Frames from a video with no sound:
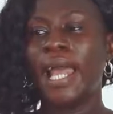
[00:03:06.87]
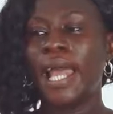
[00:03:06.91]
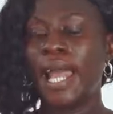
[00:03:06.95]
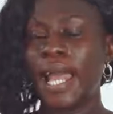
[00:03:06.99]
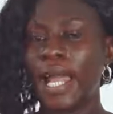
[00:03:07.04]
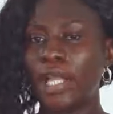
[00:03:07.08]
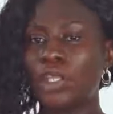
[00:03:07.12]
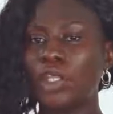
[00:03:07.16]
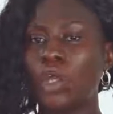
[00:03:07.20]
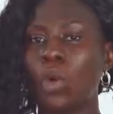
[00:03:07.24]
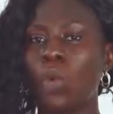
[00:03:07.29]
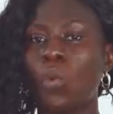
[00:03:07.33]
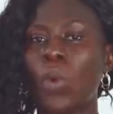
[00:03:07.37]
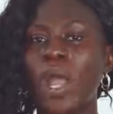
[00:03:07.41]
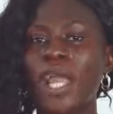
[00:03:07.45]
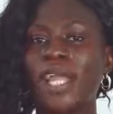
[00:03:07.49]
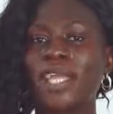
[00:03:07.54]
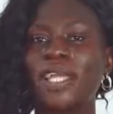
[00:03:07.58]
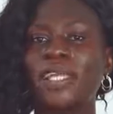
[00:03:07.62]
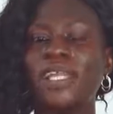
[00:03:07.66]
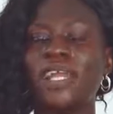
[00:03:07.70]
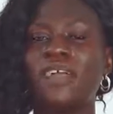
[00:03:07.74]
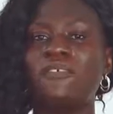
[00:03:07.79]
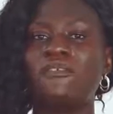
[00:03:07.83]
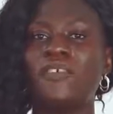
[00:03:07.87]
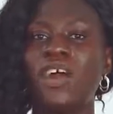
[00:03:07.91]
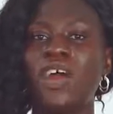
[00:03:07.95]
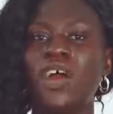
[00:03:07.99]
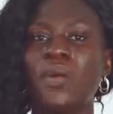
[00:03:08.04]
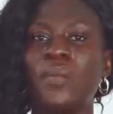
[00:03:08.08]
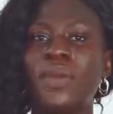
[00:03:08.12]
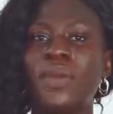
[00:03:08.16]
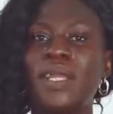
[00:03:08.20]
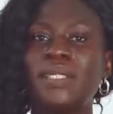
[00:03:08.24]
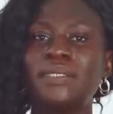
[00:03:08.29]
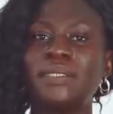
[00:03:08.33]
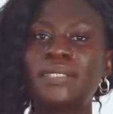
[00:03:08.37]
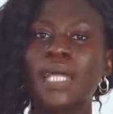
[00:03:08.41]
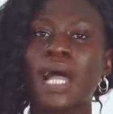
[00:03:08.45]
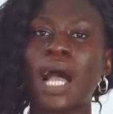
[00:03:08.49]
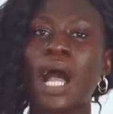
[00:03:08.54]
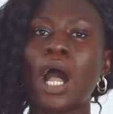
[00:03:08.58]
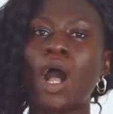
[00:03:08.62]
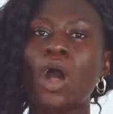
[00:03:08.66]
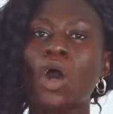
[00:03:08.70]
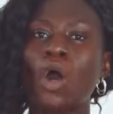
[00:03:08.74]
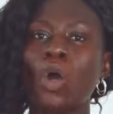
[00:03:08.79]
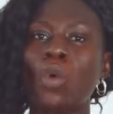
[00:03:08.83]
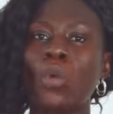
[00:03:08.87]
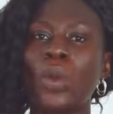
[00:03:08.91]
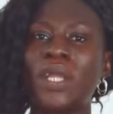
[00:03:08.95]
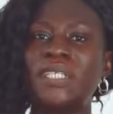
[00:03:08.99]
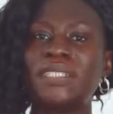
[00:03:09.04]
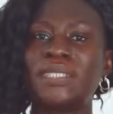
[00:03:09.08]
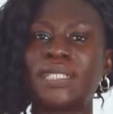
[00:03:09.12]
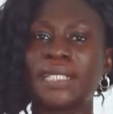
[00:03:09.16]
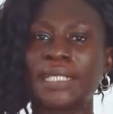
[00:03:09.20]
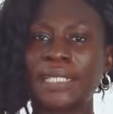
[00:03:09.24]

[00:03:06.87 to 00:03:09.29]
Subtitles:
and your working environments are always